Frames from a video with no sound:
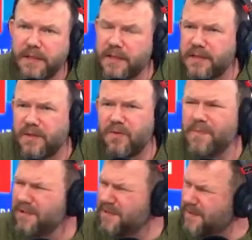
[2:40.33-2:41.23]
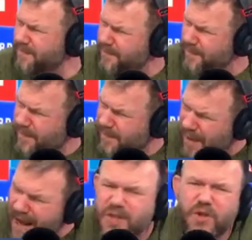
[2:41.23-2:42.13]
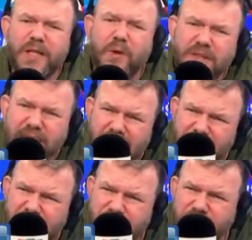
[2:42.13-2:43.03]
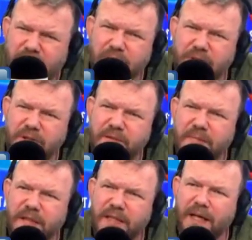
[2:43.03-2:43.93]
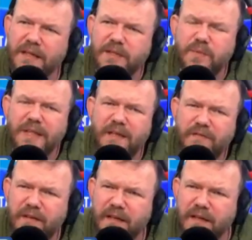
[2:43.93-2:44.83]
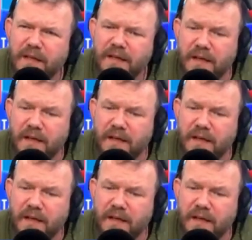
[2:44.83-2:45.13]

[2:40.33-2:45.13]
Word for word: But it's almost patriotically difficult to admit that because we live here